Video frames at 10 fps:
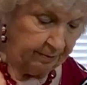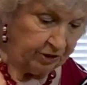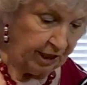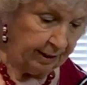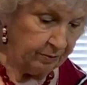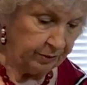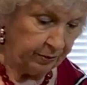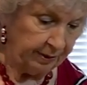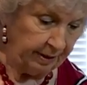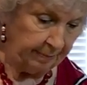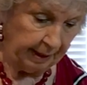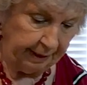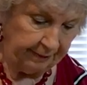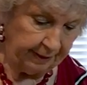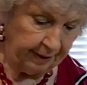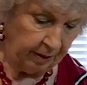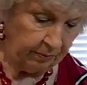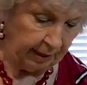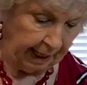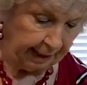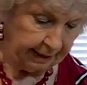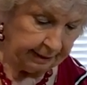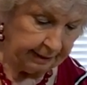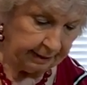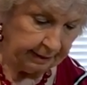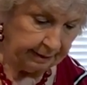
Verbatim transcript: But I don't know anybody that don't like it.